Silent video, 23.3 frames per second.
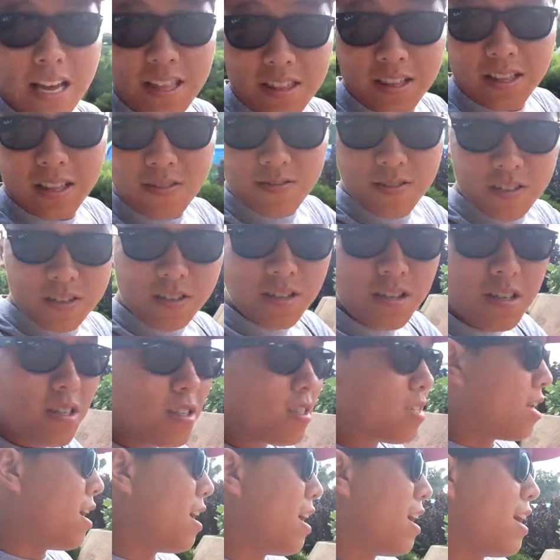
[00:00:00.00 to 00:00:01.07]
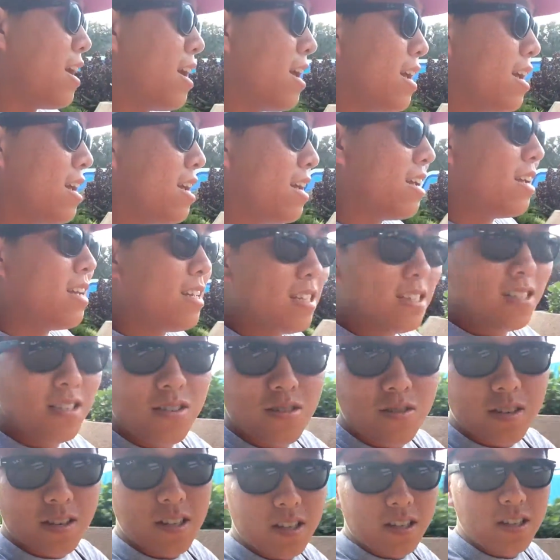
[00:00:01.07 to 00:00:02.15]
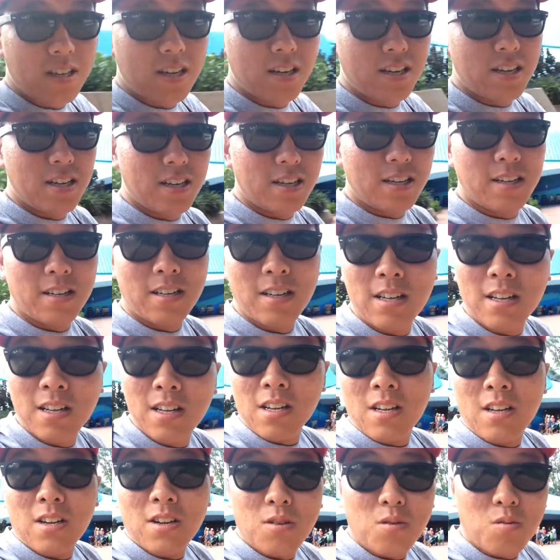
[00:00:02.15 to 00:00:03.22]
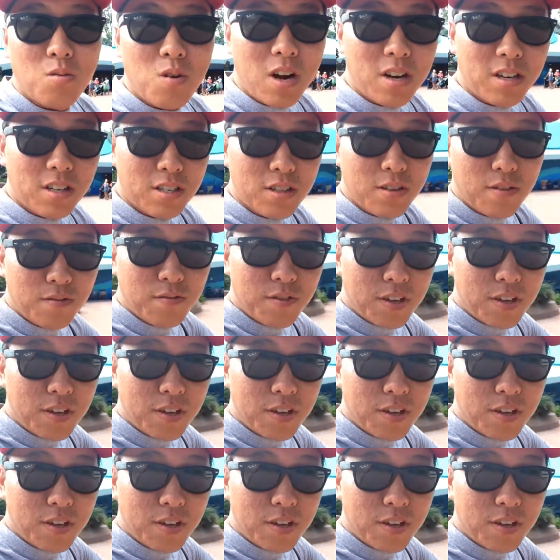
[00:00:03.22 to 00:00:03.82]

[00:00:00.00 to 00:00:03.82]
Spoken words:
at the Living Seas, and you can watch the